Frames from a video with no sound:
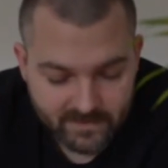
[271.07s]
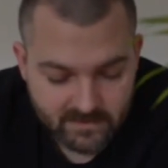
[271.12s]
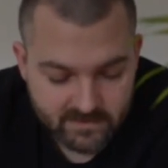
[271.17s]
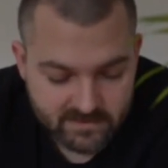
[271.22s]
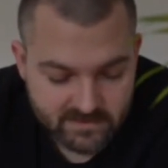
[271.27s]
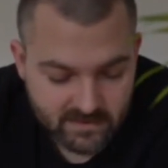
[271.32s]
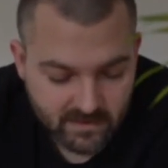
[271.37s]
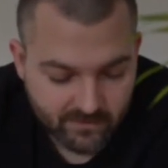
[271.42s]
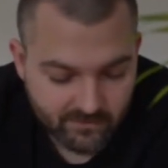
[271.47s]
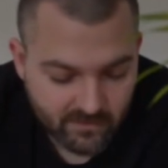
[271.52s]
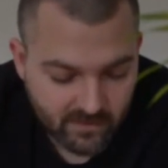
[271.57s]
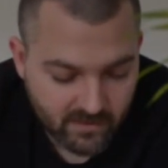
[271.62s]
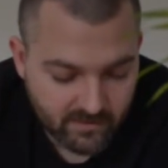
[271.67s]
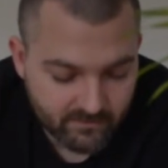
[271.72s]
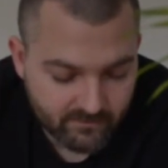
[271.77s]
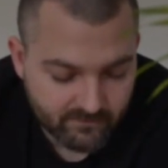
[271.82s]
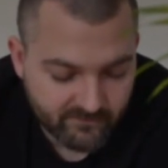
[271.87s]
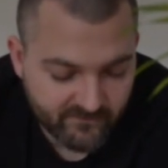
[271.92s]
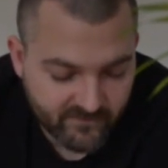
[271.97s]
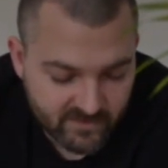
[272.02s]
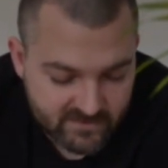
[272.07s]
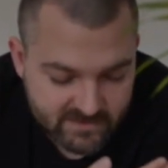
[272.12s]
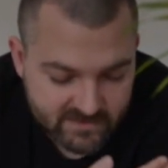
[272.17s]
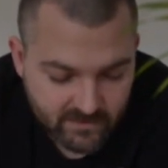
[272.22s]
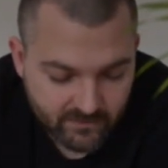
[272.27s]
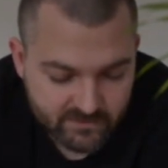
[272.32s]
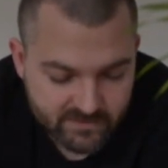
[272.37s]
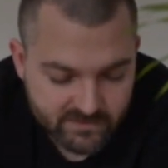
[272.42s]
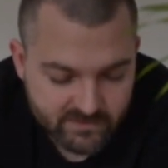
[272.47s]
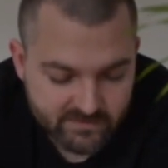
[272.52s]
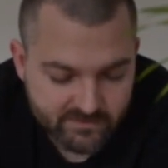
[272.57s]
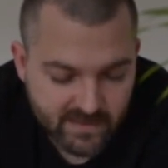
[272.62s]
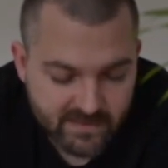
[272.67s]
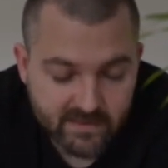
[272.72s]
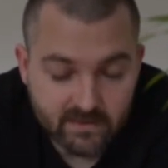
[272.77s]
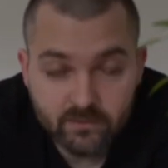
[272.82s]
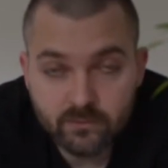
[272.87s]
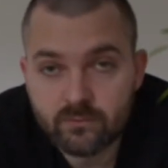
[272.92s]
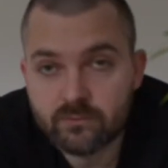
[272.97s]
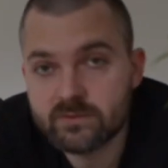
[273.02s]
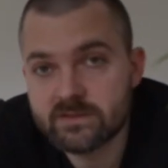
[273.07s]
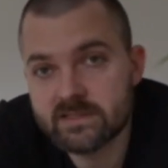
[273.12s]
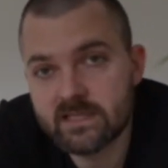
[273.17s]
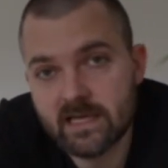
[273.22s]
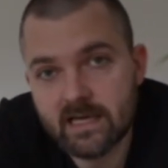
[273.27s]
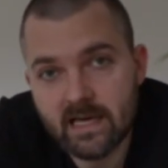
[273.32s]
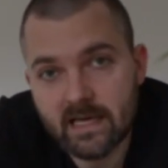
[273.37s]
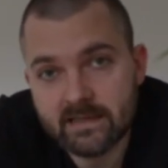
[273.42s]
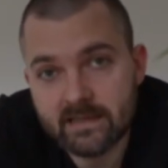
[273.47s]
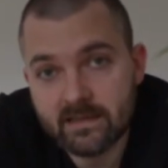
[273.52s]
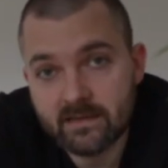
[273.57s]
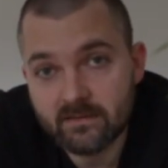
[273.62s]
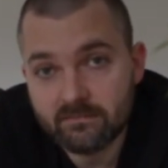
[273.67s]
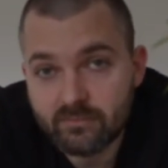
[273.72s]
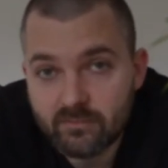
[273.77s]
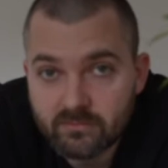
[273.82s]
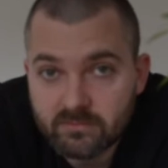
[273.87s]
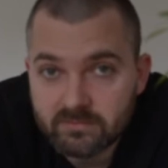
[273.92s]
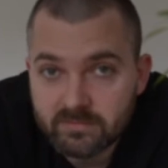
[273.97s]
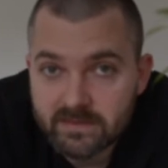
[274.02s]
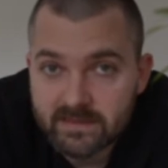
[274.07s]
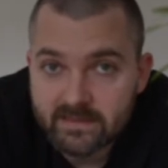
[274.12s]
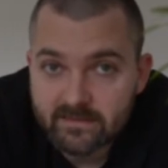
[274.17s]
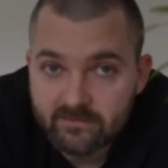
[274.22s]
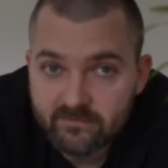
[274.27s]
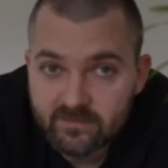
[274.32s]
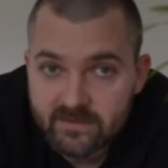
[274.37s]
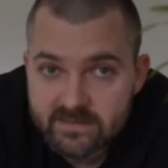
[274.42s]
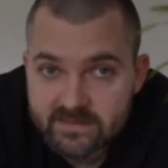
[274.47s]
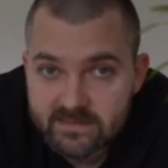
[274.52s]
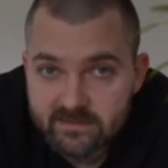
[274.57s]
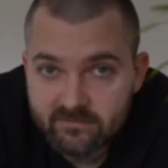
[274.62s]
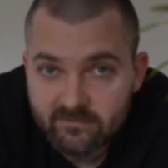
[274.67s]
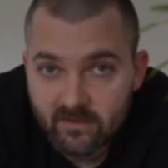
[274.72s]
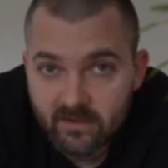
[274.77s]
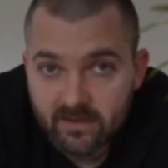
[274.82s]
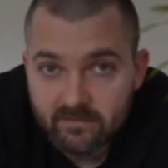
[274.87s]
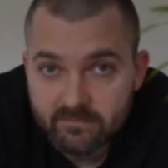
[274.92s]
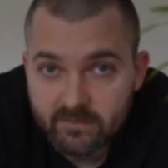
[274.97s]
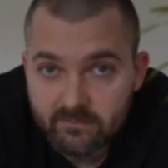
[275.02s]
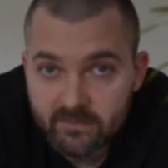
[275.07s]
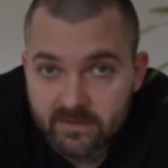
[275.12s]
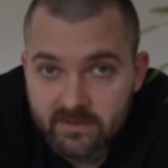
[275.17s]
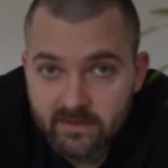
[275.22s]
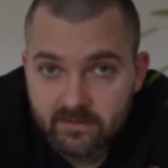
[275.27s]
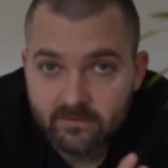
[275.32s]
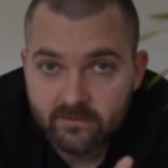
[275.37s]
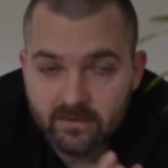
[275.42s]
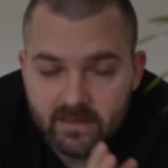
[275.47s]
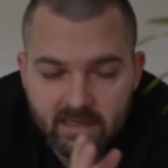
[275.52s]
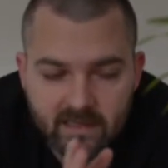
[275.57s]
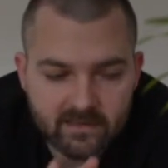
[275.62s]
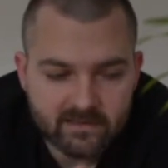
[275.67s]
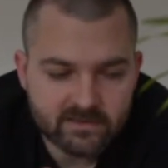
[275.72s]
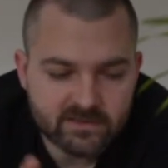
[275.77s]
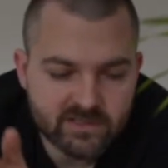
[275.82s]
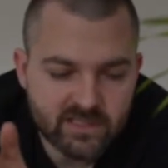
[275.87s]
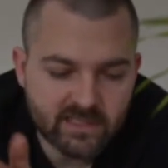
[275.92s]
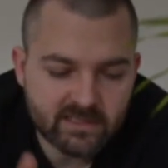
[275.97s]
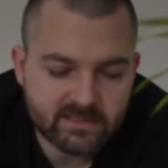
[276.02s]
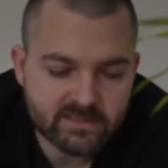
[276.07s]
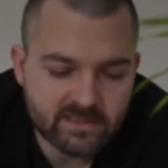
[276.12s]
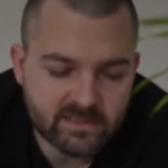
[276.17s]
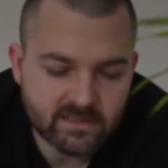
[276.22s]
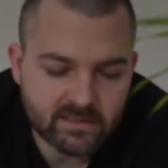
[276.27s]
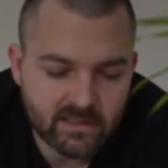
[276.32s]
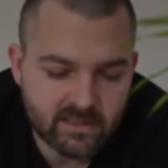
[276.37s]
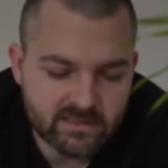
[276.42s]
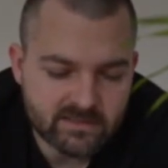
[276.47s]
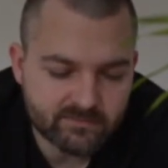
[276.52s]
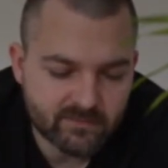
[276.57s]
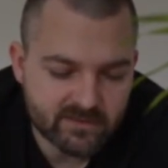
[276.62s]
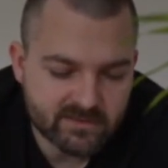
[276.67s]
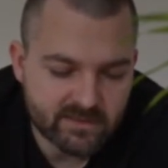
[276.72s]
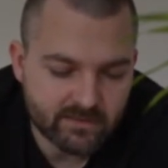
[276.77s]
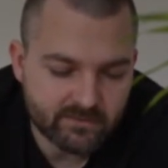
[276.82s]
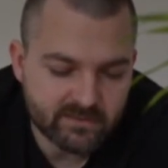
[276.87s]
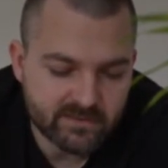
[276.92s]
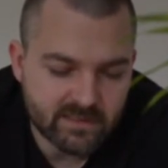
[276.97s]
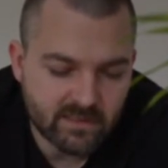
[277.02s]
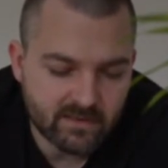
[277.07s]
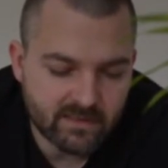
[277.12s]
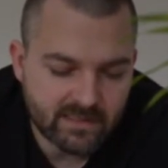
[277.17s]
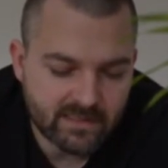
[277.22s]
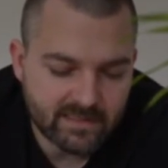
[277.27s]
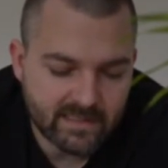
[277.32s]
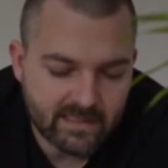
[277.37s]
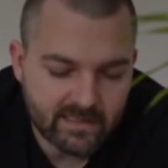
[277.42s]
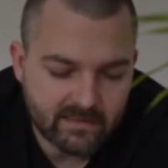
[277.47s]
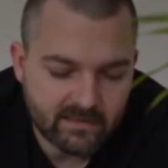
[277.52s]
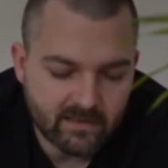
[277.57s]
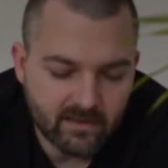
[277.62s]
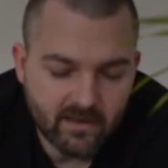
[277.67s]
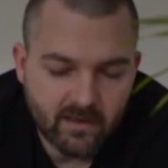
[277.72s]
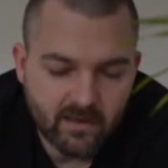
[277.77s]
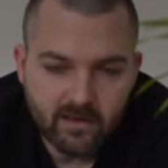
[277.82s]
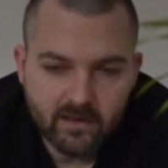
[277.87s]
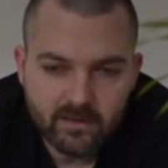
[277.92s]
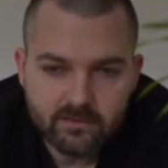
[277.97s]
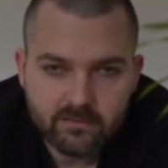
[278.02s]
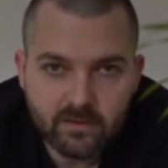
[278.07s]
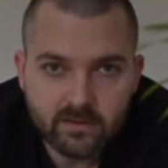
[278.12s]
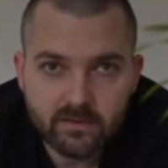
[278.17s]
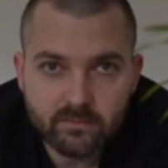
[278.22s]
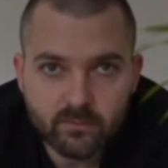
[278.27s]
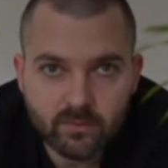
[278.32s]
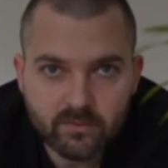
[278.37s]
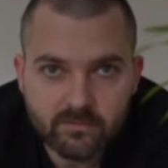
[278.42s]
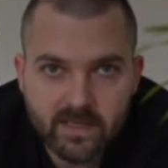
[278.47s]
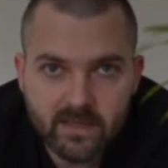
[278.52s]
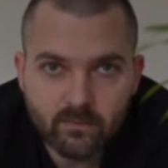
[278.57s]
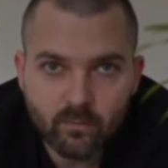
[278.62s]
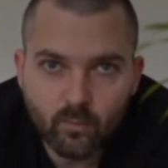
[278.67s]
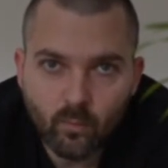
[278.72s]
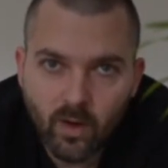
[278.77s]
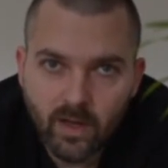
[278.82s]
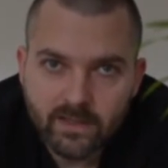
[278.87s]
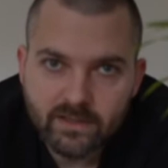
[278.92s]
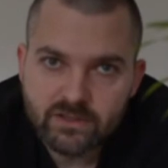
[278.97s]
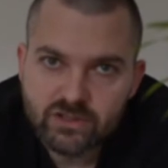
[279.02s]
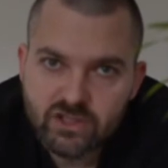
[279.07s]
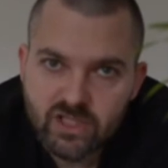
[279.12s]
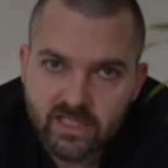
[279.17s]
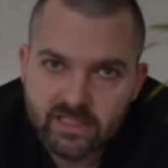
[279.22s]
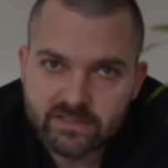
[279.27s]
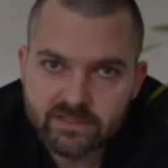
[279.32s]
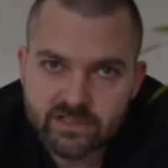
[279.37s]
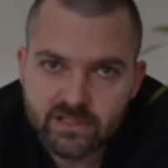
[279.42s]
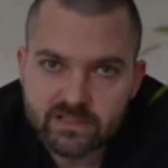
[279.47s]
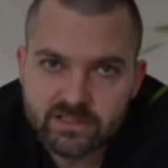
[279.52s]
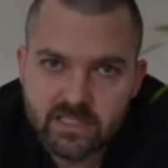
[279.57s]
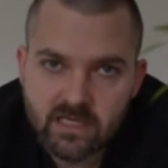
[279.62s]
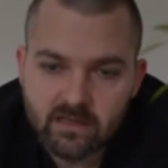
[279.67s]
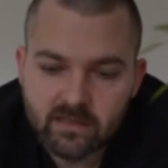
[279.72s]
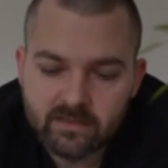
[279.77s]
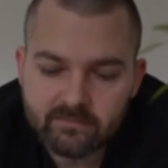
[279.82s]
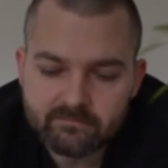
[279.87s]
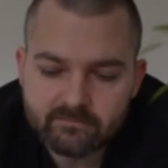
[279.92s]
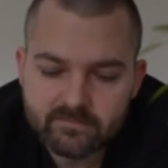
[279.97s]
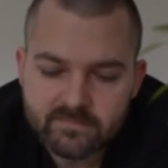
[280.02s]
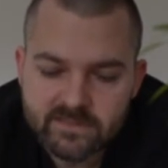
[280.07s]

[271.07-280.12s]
So first thing I would do is make that coarser, and then I'd probably increase the grind. But when you're changing espresso, dialing in, you only want to make one change at a time.